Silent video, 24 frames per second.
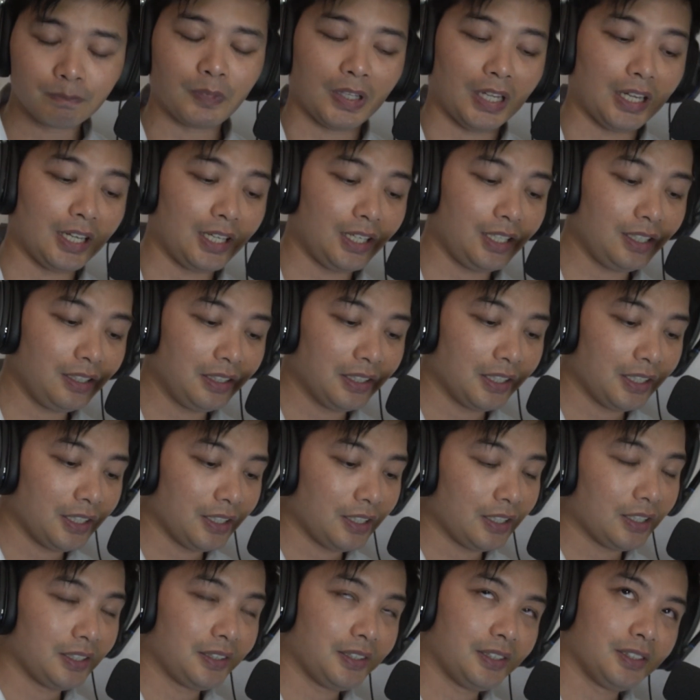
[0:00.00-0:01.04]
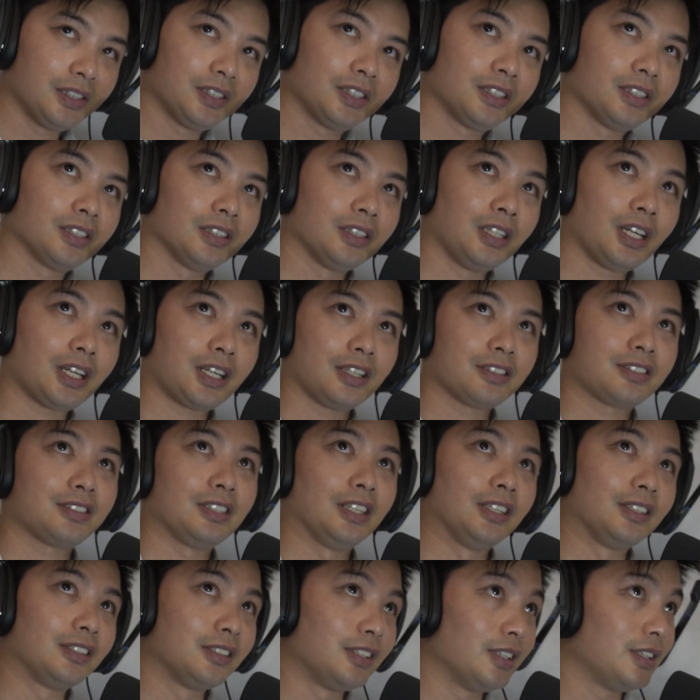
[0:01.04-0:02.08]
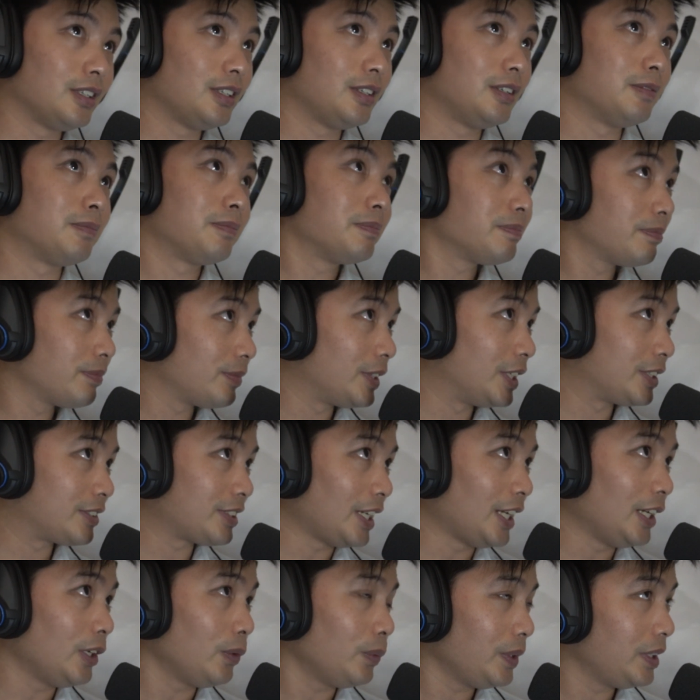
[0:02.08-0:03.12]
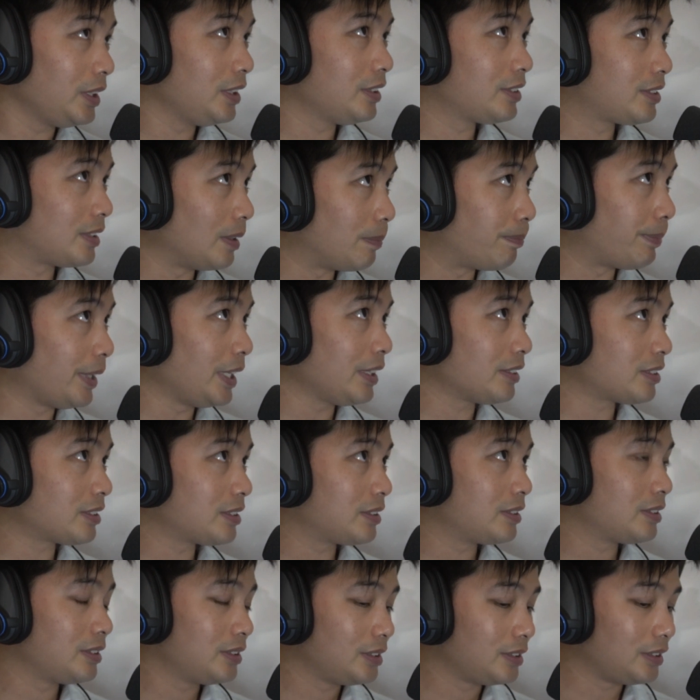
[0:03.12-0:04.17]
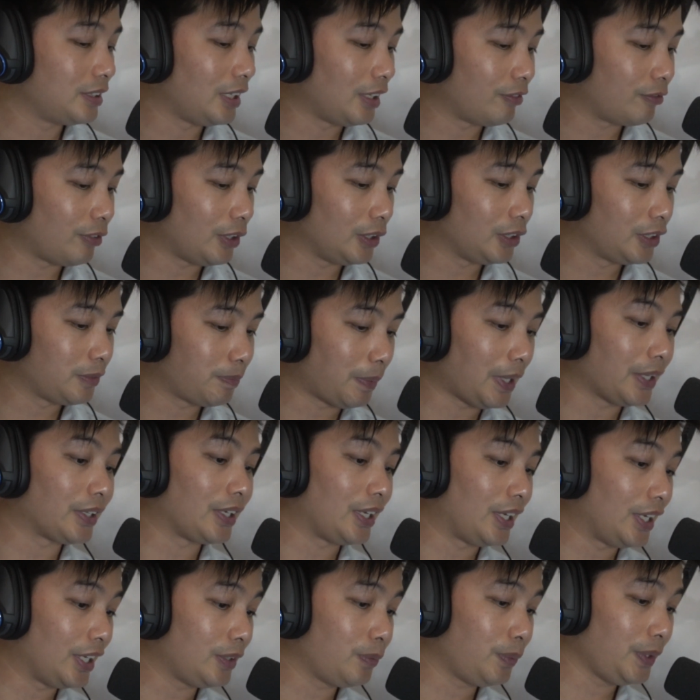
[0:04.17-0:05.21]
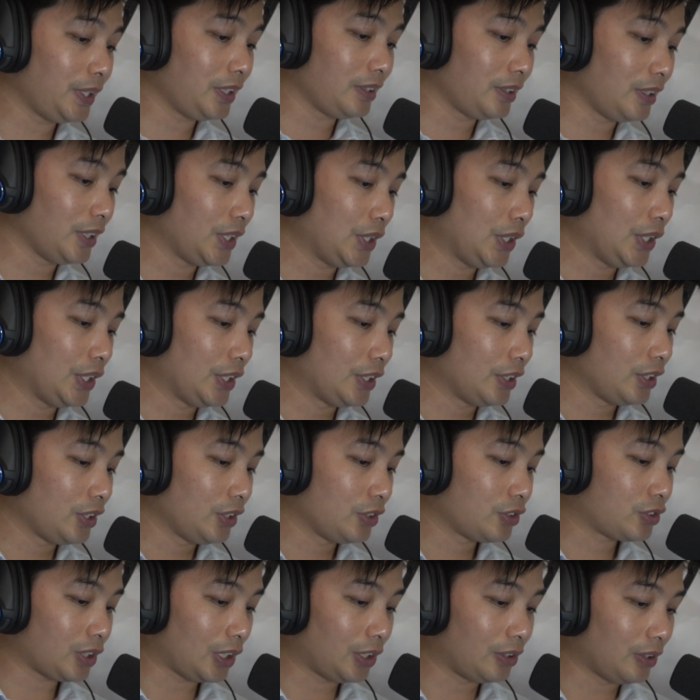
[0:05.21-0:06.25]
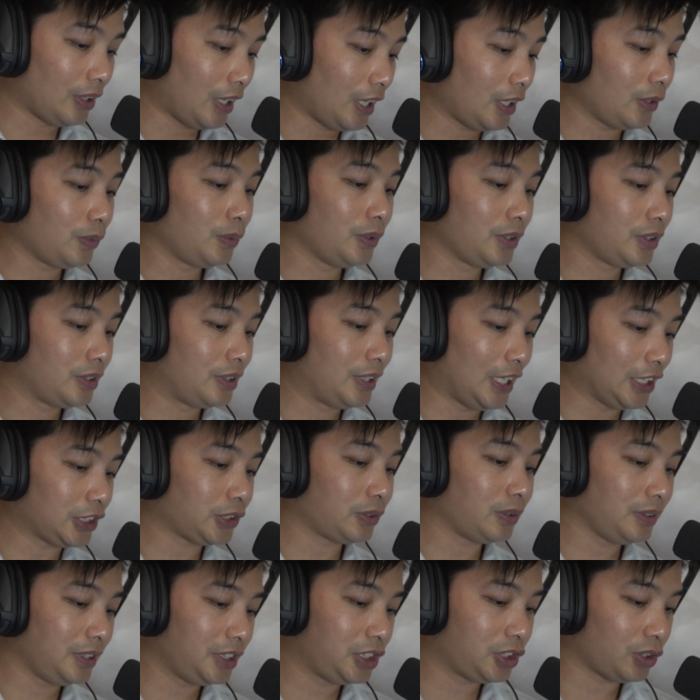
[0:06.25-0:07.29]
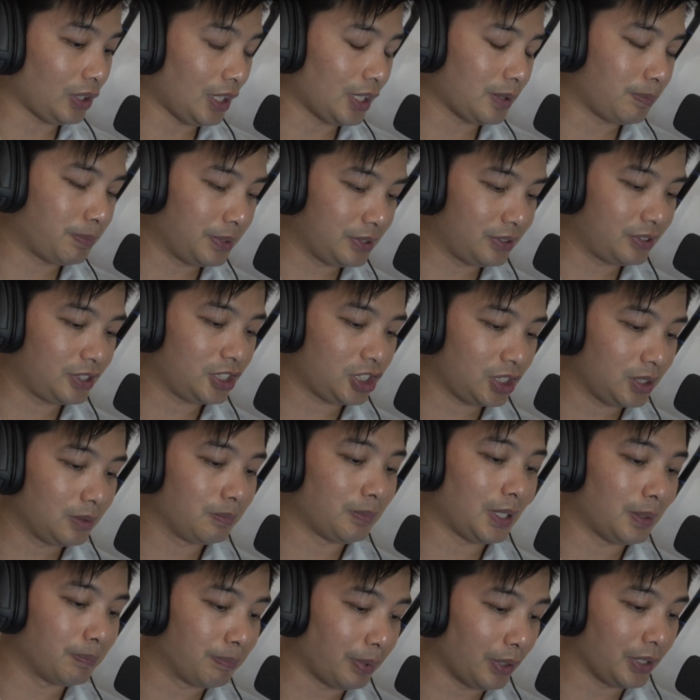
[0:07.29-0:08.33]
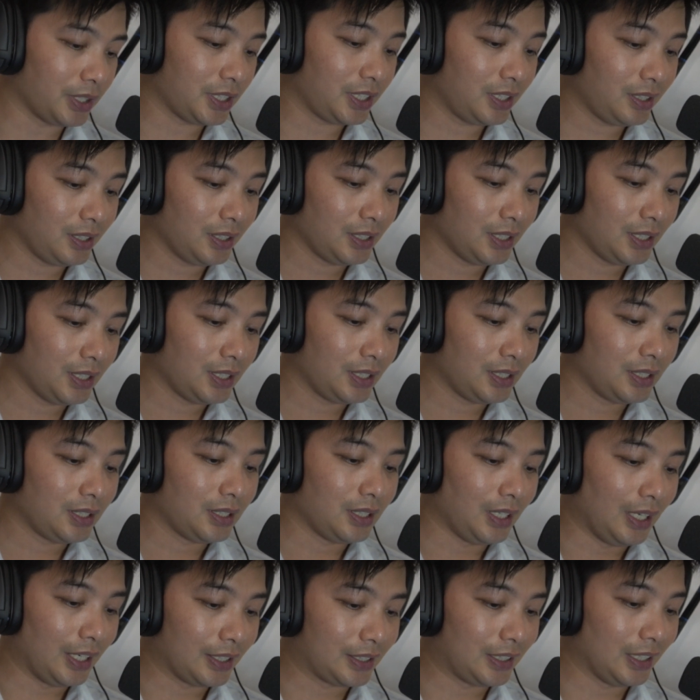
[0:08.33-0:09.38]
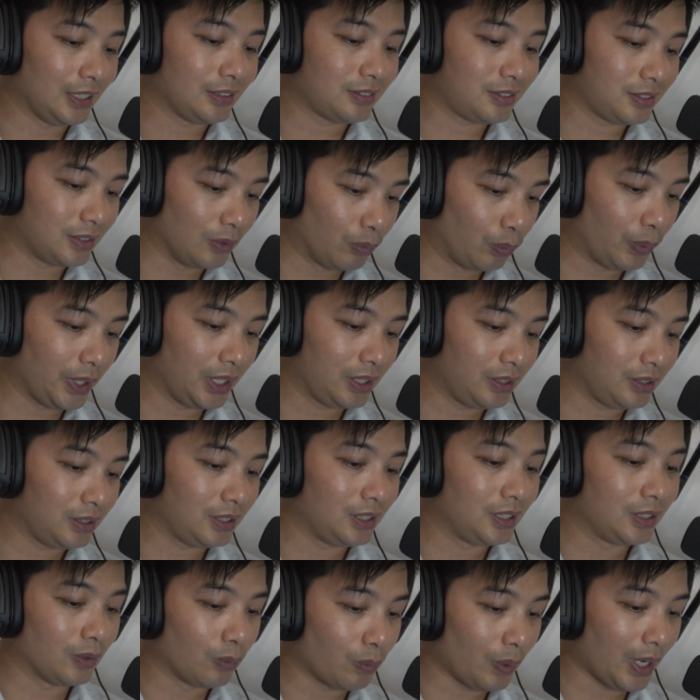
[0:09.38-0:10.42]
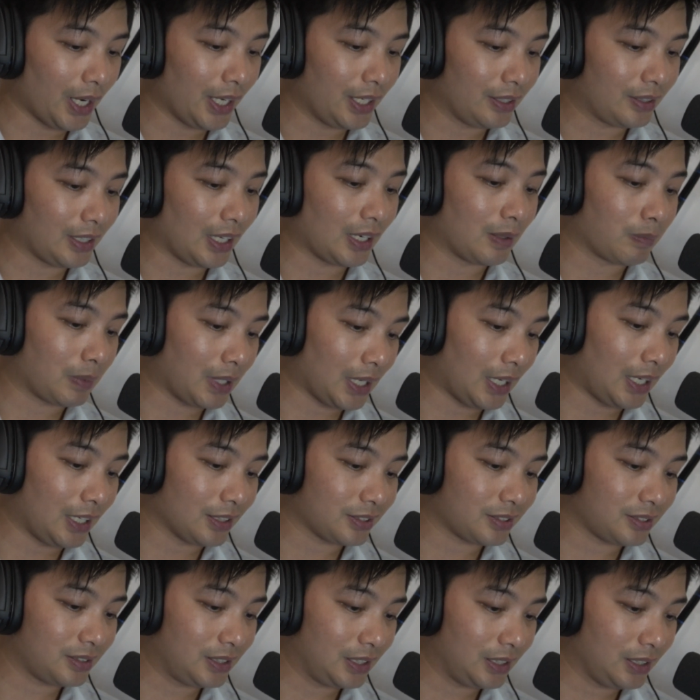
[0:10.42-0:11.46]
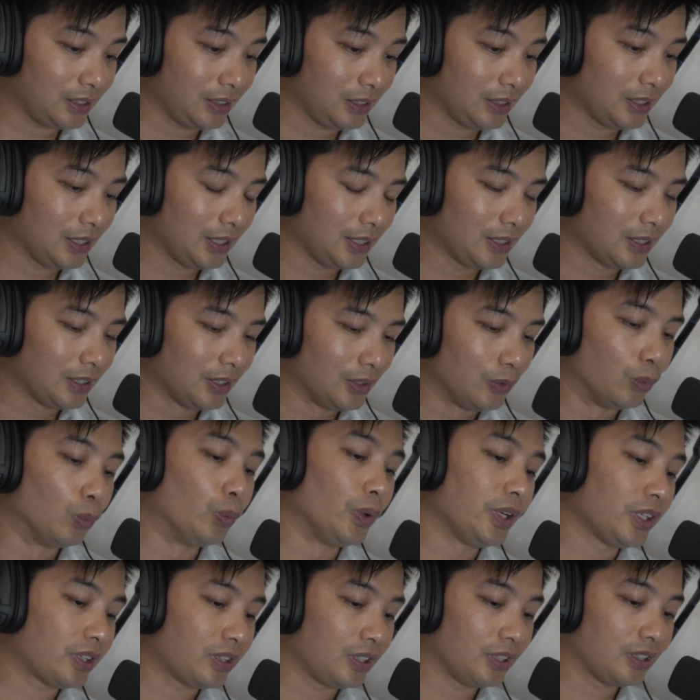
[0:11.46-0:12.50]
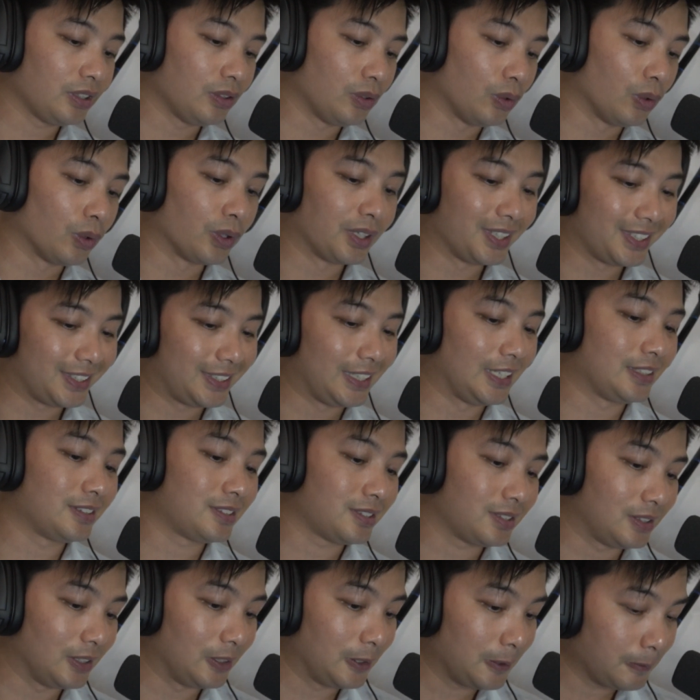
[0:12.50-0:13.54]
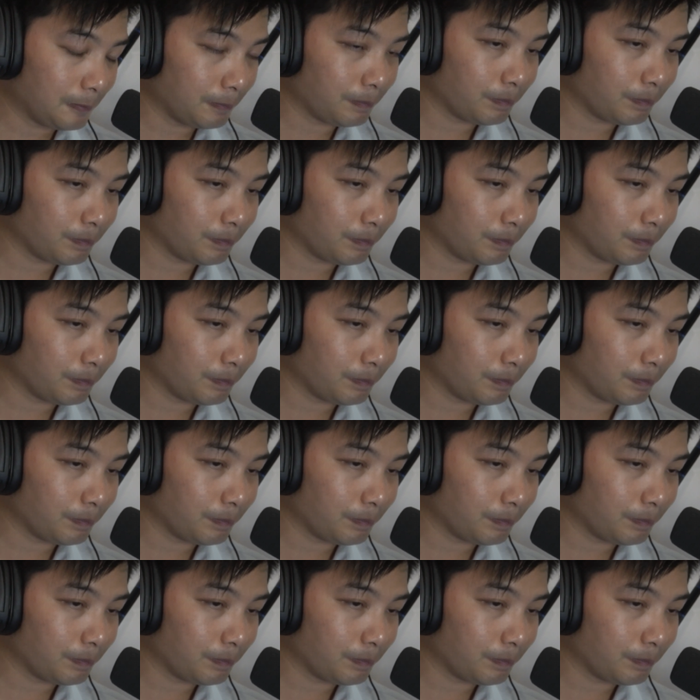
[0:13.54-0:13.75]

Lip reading: Like I said, the tailwind is the best, followed by the headwind. So I would naturally try to position my body against the wind in a way that I'm casting with it or against it.